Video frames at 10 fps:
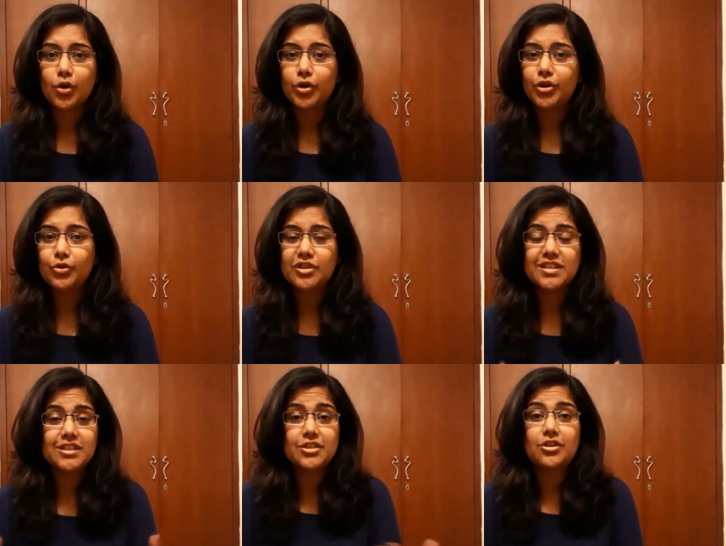Or do you
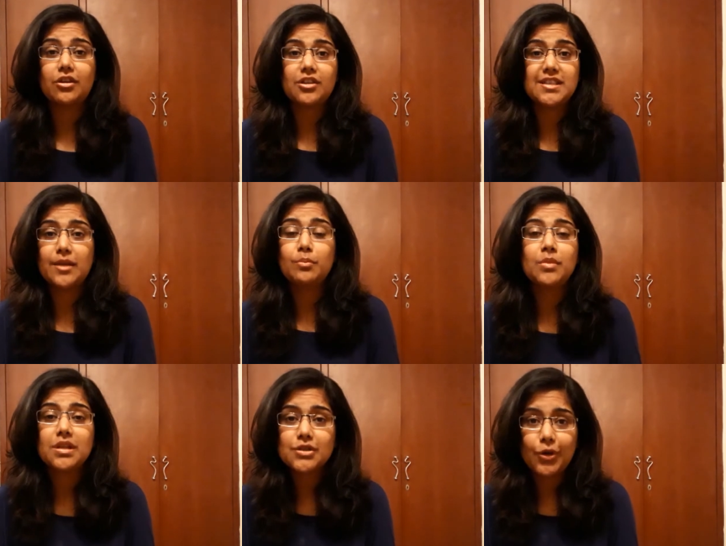just skip
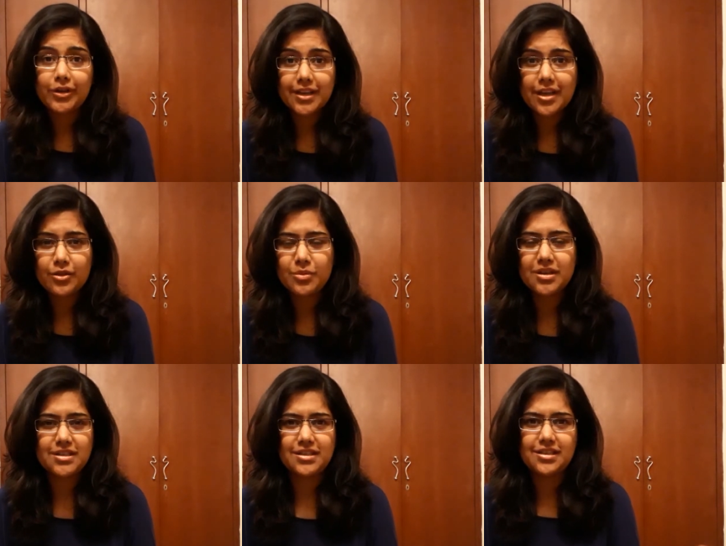meals altogether
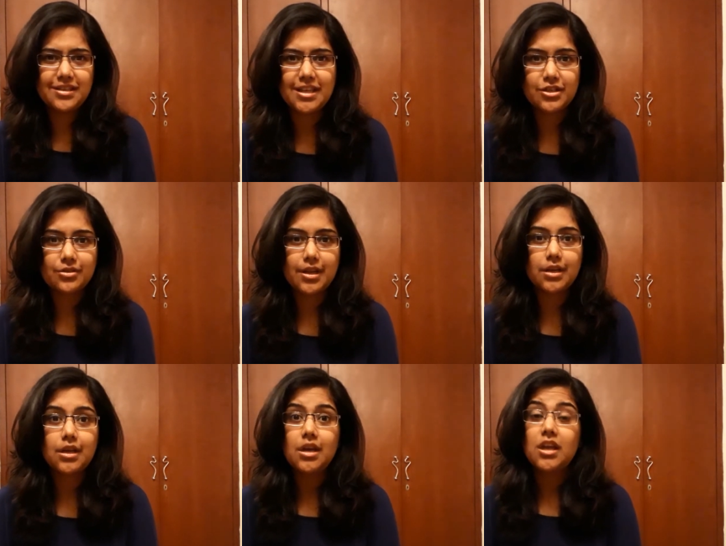because it didn't taste
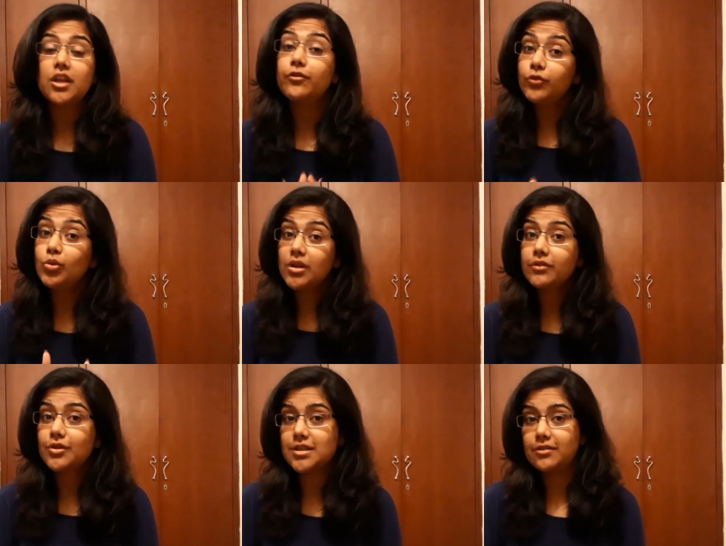right? If you
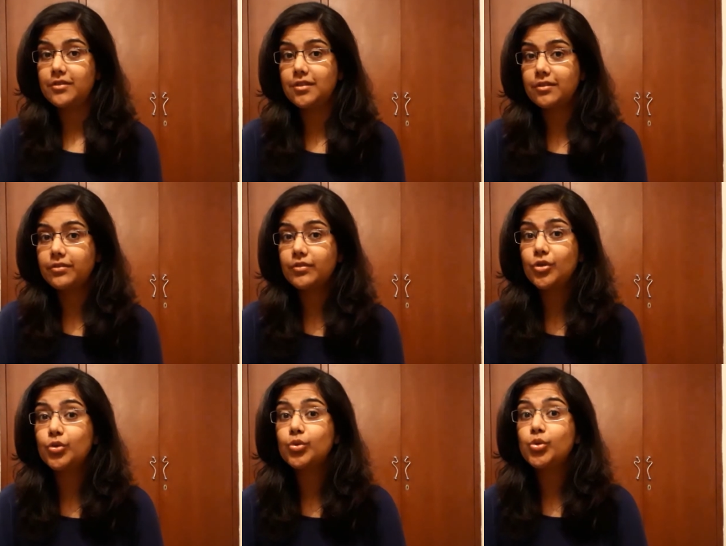love yourself enough,
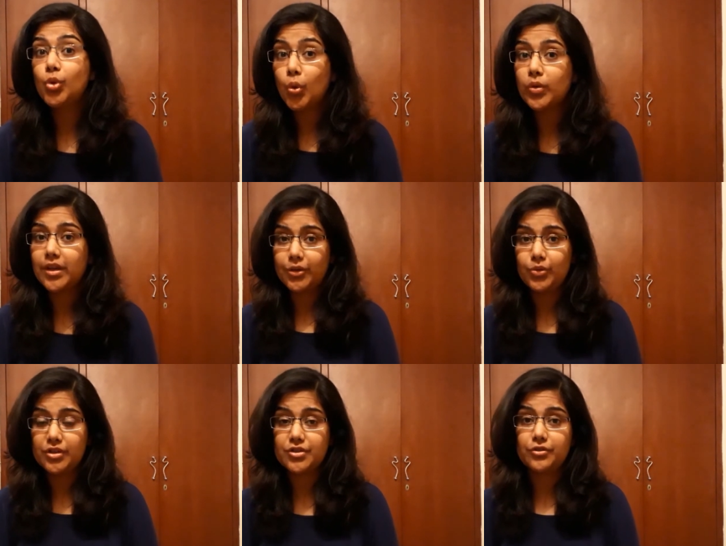you know that
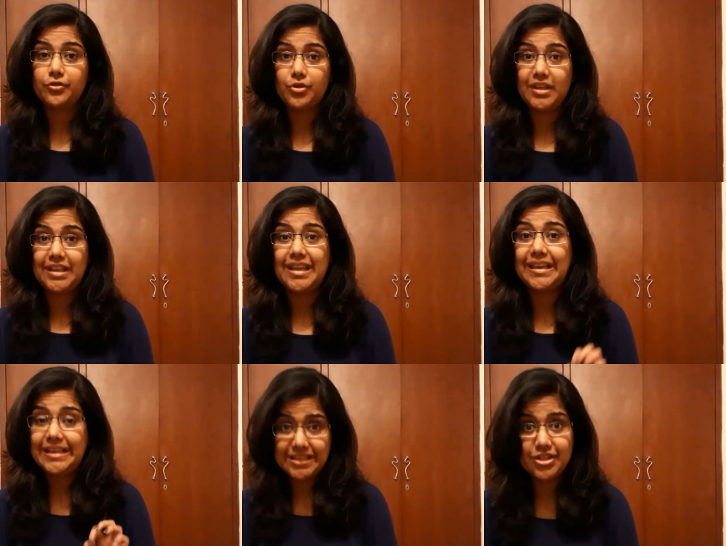you deserve to eat
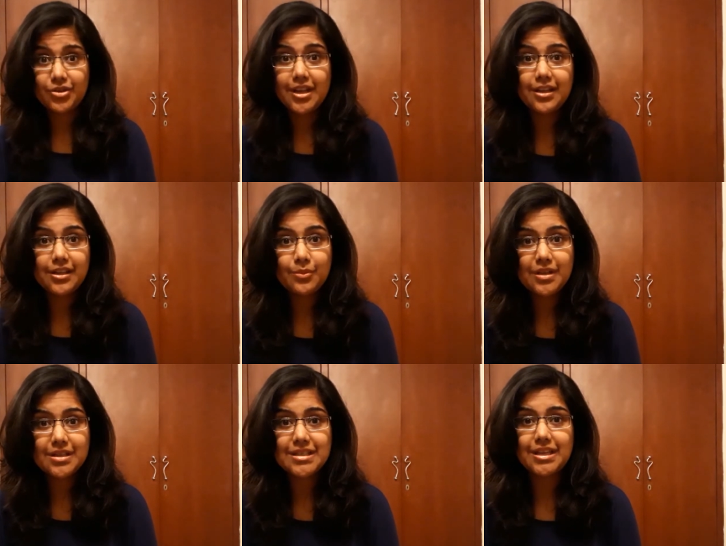at least 3 healthy
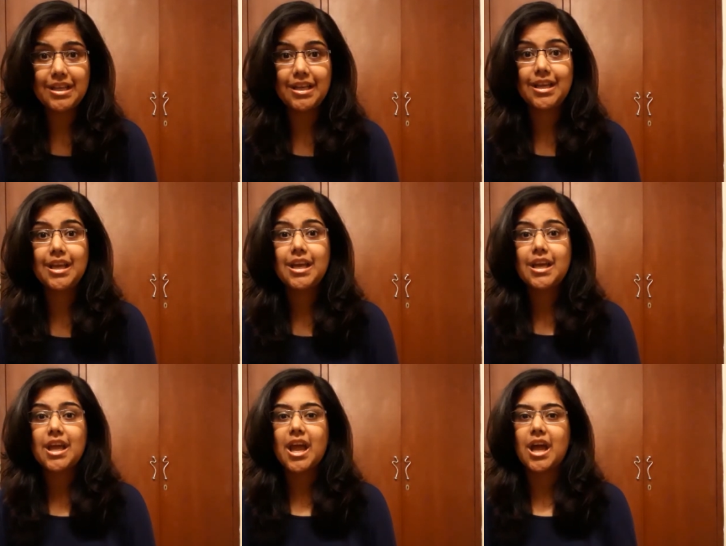meals a day,
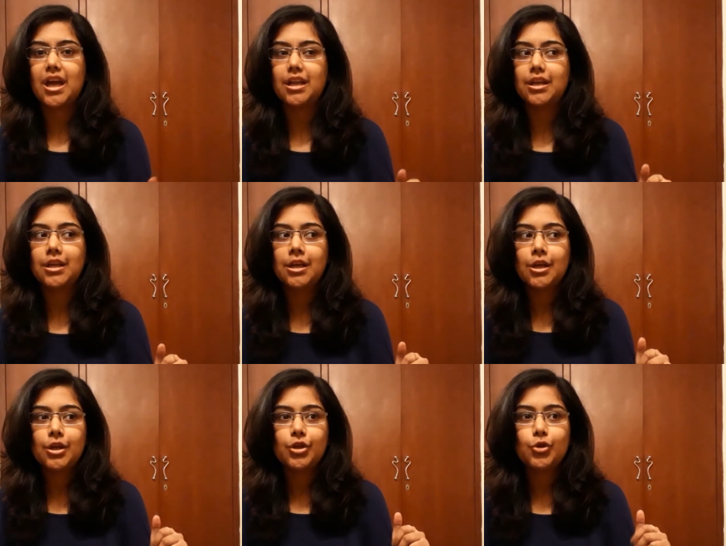and
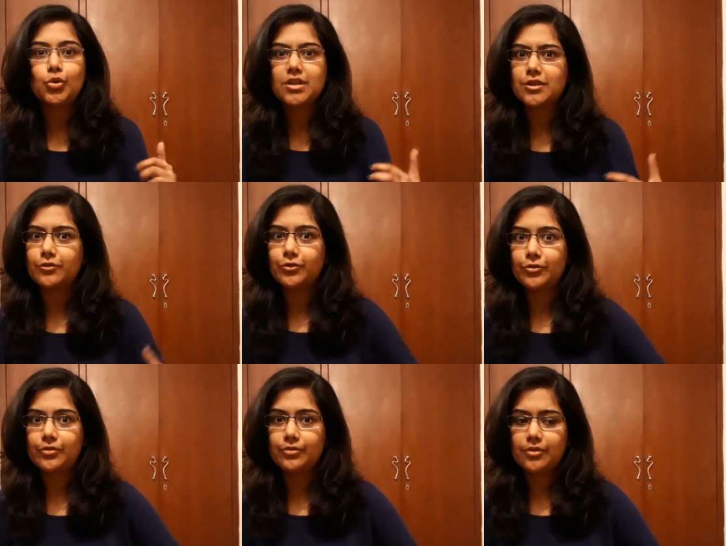you deserve
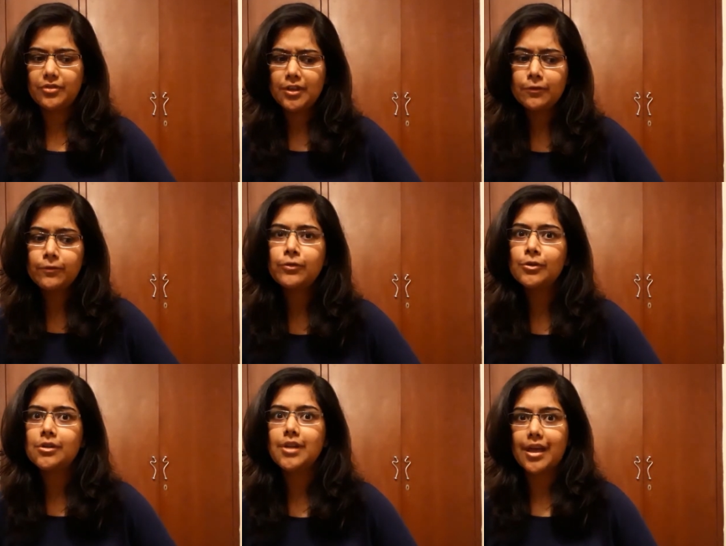to feel
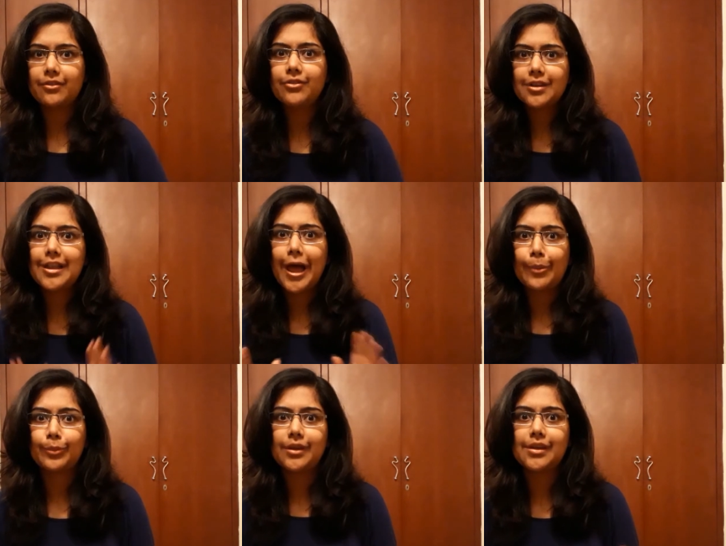full and feel
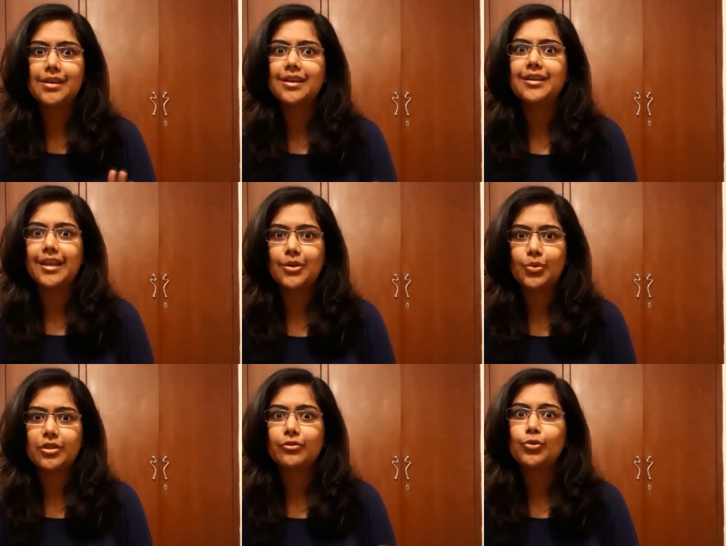happy and content
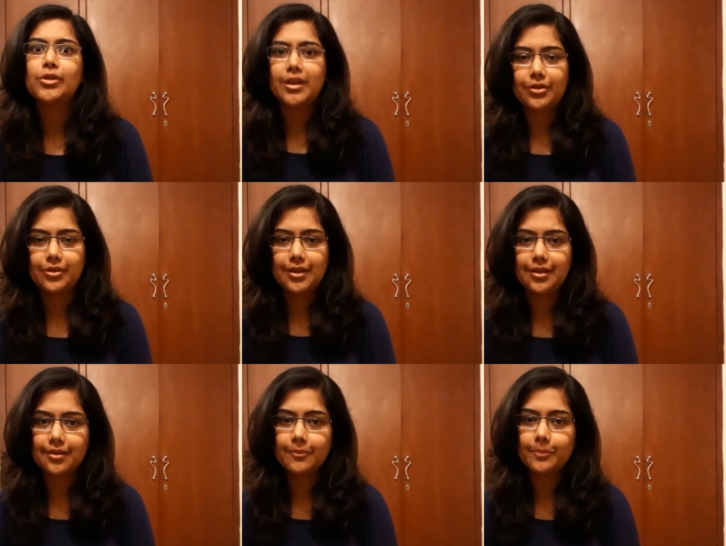with the food that you're
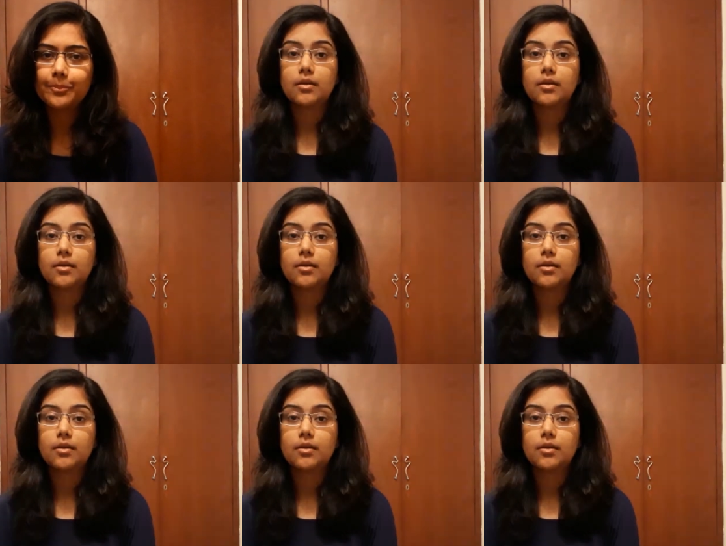eating.